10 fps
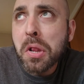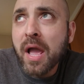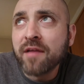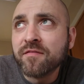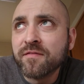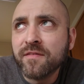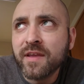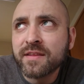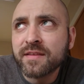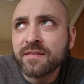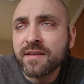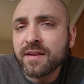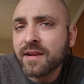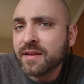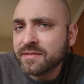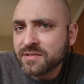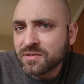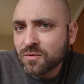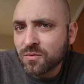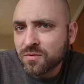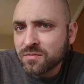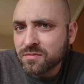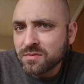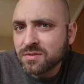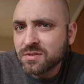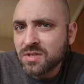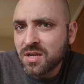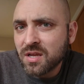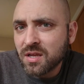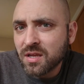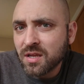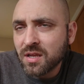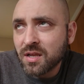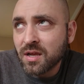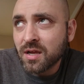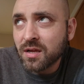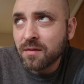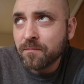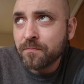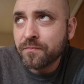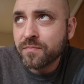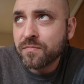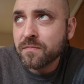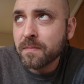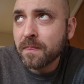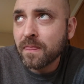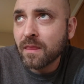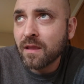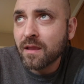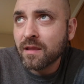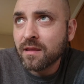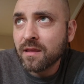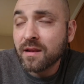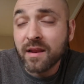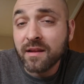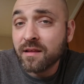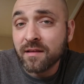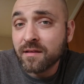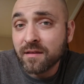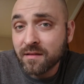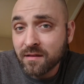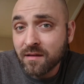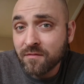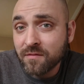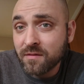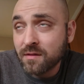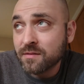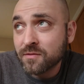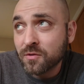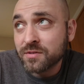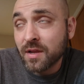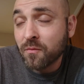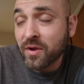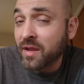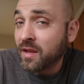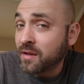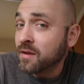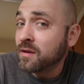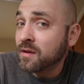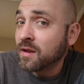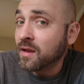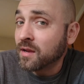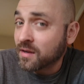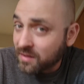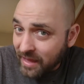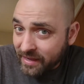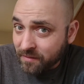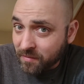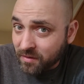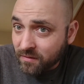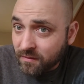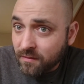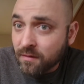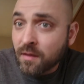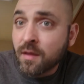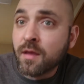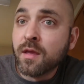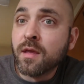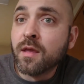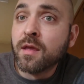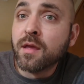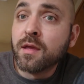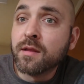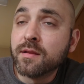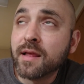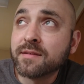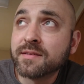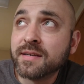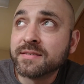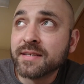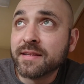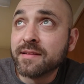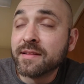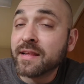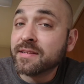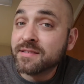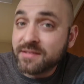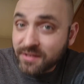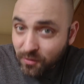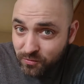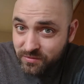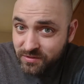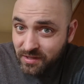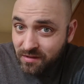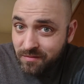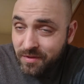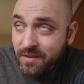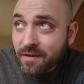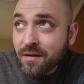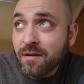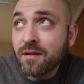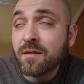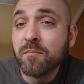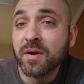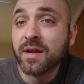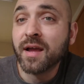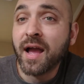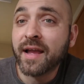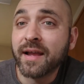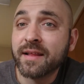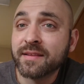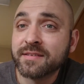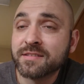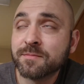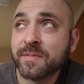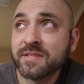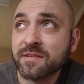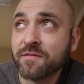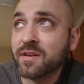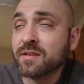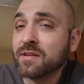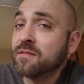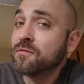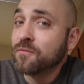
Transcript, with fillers: I've yet to see it in any stores. Um, in any of the stores I went in in Clackamas. That's not saying that they don't sell them in there, but I got this specifically